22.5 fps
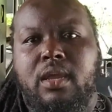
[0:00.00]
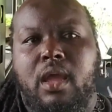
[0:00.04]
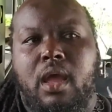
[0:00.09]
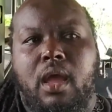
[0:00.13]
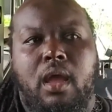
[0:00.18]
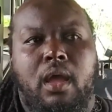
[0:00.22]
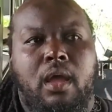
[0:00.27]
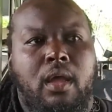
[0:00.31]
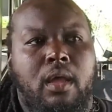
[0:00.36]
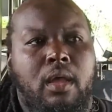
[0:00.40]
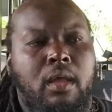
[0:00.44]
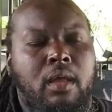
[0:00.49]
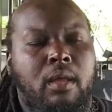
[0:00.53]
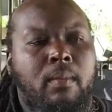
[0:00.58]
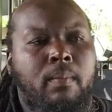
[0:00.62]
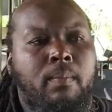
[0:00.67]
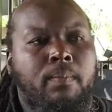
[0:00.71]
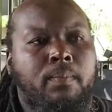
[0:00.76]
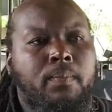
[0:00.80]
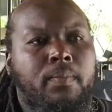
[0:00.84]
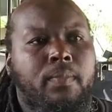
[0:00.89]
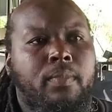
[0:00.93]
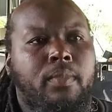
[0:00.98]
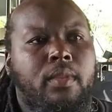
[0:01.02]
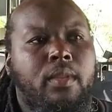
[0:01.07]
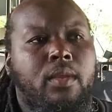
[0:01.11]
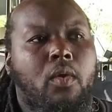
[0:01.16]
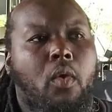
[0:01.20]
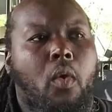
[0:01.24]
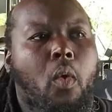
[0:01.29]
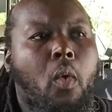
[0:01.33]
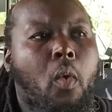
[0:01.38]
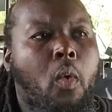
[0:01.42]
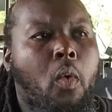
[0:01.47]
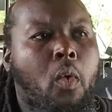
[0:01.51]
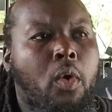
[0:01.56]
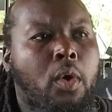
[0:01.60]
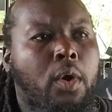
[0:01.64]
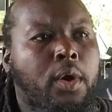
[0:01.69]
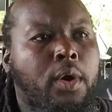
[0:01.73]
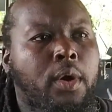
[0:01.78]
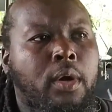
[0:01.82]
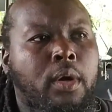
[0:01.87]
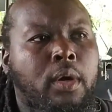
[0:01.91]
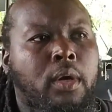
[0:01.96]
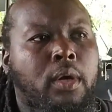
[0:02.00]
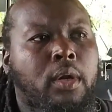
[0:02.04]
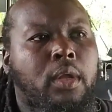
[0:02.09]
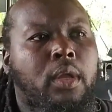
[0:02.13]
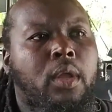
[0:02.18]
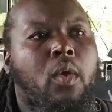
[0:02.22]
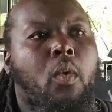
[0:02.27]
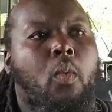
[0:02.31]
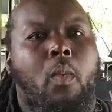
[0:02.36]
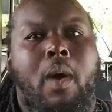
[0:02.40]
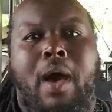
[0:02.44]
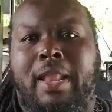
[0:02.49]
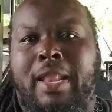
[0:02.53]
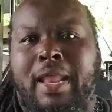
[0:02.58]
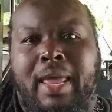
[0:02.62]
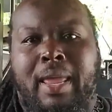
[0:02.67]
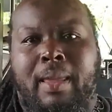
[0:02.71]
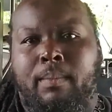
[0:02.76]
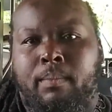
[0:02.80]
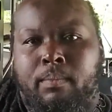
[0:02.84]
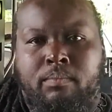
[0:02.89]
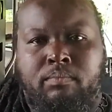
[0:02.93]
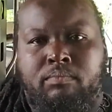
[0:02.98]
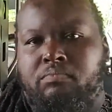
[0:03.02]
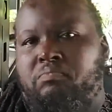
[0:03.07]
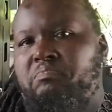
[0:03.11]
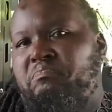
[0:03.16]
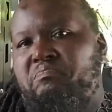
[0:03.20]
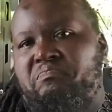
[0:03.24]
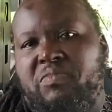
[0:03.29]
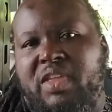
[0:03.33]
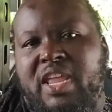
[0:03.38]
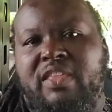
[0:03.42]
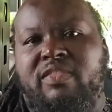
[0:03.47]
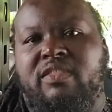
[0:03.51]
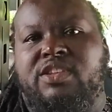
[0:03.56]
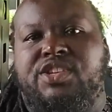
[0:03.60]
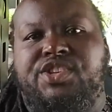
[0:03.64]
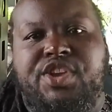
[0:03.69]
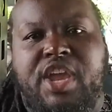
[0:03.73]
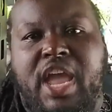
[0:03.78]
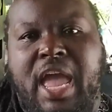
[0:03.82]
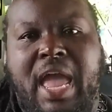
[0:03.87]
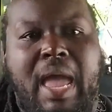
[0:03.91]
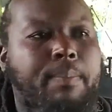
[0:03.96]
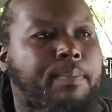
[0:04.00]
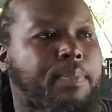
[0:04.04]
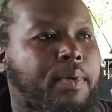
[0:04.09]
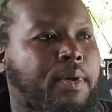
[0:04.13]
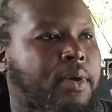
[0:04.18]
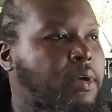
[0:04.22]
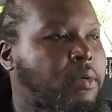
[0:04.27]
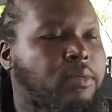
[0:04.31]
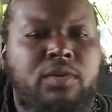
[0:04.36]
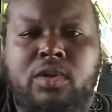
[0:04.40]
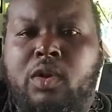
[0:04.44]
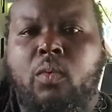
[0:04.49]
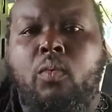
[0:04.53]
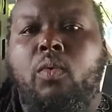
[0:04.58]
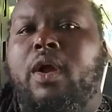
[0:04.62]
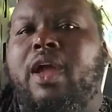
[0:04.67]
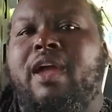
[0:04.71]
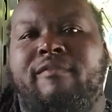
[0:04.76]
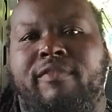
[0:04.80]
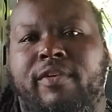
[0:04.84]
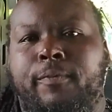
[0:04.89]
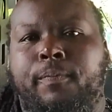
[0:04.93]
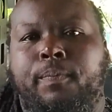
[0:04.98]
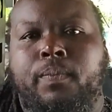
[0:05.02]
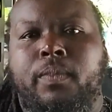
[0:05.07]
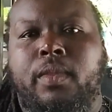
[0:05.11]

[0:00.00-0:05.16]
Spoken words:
or while I'm in the shop, or wherever.